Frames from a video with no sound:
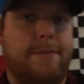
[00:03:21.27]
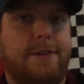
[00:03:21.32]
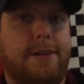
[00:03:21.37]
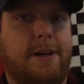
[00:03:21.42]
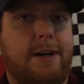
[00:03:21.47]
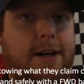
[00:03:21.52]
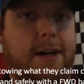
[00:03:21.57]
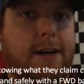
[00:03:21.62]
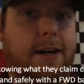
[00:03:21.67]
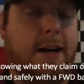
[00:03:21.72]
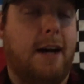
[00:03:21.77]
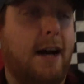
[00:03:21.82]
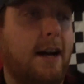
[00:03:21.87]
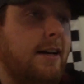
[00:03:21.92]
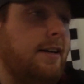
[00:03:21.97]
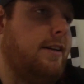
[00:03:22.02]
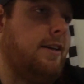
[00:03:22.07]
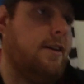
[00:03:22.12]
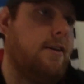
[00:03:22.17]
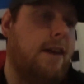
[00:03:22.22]

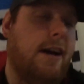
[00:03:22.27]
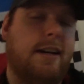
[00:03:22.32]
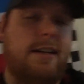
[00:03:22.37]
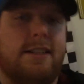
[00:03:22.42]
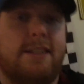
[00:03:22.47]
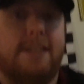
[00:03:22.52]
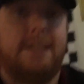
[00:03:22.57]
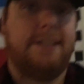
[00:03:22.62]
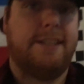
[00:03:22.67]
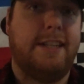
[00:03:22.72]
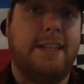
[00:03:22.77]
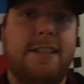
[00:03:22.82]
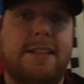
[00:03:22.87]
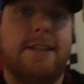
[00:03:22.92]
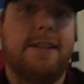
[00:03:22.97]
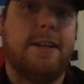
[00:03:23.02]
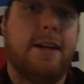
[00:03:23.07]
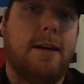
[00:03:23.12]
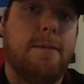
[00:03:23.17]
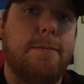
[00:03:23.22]
you know, honestly
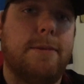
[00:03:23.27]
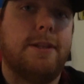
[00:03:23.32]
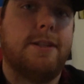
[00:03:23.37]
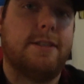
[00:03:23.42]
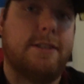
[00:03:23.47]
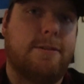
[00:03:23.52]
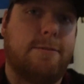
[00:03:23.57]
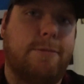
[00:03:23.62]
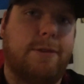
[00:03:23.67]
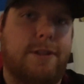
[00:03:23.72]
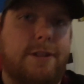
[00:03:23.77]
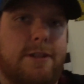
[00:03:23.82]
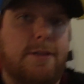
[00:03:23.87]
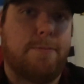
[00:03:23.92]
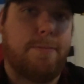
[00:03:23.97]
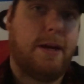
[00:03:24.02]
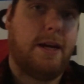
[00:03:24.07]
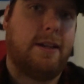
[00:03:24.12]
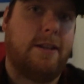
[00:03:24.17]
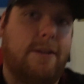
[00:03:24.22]
decent numbers with their
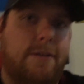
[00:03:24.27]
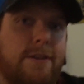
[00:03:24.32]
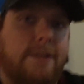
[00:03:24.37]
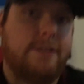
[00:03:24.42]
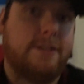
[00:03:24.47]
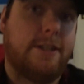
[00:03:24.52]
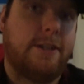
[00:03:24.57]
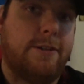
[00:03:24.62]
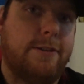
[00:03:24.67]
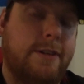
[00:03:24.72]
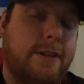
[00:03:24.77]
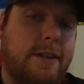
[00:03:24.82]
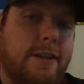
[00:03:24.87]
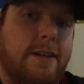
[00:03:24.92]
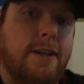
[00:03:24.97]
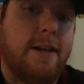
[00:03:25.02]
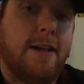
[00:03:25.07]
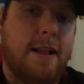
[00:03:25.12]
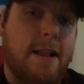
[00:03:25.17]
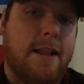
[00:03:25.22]
payload and towing,
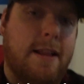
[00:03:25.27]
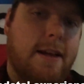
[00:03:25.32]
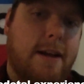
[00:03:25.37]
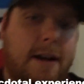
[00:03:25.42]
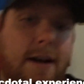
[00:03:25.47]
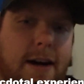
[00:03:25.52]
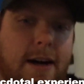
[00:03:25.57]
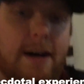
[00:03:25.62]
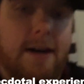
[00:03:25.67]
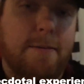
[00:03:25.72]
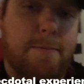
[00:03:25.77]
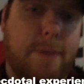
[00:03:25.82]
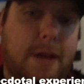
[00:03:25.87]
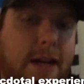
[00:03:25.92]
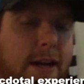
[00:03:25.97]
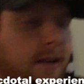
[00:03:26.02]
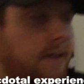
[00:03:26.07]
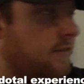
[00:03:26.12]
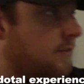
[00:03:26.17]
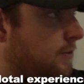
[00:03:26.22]

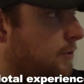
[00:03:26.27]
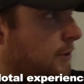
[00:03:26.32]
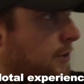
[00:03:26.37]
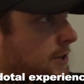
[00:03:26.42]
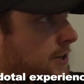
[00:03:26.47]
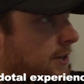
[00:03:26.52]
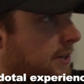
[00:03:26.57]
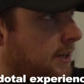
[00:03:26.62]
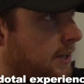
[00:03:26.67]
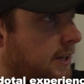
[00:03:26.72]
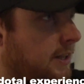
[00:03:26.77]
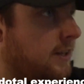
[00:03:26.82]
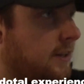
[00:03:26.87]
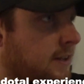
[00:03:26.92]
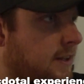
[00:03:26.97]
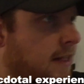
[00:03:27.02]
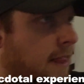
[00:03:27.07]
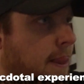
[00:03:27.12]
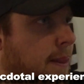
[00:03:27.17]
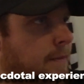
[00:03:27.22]
but
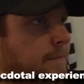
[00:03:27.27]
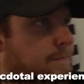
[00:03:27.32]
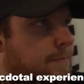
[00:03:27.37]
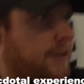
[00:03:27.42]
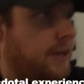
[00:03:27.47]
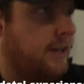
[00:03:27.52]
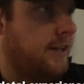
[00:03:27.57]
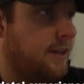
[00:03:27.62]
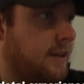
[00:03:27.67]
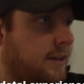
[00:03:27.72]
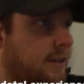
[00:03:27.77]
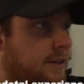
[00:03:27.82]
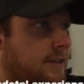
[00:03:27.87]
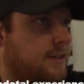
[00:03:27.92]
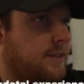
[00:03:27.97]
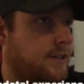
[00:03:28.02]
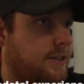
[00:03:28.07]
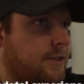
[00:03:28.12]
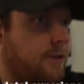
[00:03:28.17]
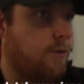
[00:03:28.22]
unfortunately it
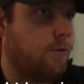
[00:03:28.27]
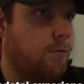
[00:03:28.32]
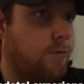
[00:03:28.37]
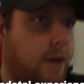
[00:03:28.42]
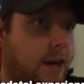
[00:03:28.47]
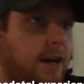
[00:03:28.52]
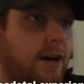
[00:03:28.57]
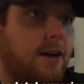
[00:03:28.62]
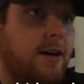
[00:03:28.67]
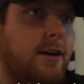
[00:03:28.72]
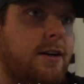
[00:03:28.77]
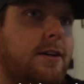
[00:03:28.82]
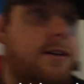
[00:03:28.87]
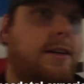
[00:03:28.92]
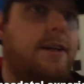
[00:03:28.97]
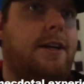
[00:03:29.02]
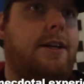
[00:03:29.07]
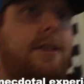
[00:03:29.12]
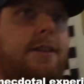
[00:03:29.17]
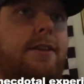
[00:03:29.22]
is so rare
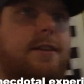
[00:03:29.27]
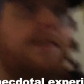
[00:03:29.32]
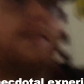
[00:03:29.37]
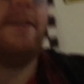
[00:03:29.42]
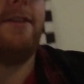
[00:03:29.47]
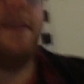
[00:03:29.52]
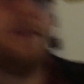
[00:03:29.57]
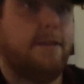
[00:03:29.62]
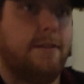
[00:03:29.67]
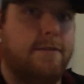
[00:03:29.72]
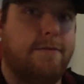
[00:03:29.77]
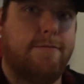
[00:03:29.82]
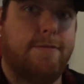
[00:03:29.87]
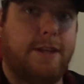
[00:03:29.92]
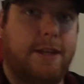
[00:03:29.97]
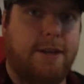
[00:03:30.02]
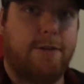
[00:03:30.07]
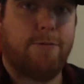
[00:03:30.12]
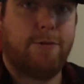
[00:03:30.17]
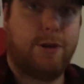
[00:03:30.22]
in
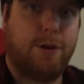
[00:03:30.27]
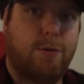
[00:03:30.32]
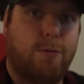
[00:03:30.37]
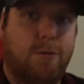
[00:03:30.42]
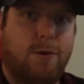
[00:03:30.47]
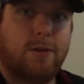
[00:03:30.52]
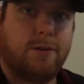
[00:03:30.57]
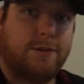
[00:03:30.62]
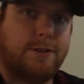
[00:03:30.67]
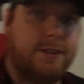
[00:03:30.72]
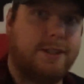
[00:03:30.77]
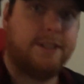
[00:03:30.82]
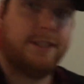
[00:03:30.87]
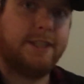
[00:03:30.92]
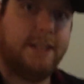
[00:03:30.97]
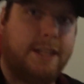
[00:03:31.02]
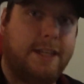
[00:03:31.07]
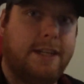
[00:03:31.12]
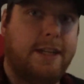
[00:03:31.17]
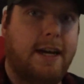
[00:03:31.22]
the real world to
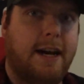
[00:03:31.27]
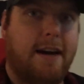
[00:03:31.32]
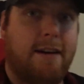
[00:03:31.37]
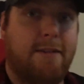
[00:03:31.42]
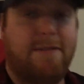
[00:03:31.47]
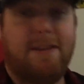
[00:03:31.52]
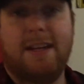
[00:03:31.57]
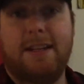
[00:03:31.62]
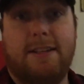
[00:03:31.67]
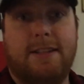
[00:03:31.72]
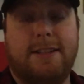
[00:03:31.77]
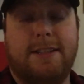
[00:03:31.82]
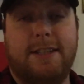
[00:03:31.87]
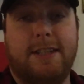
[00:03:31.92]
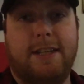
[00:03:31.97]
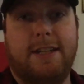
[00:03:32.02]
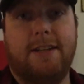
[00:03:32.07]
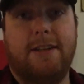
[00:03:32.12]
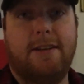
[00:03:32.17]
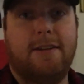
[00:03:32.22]
see. I have yet to
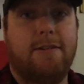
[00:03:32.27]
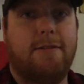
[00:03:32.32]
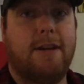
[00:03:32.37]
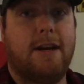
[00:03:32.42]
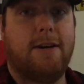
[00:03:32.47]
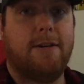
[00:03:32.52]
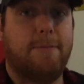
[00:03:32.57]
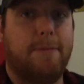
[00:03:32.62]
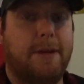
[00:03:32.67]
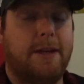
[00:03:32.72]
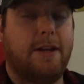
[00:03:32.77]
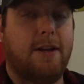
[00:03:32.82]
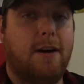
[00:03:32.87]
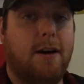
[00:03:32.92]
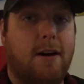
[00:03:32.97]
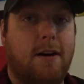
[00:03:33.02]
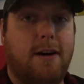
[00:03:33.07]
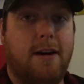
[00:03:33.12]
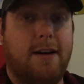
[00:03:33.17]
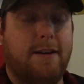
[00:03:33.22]
see it around me at
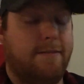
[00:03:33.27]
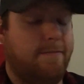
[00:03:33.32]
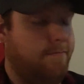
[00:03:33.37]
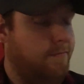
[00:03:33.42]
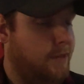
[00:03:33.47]
all. I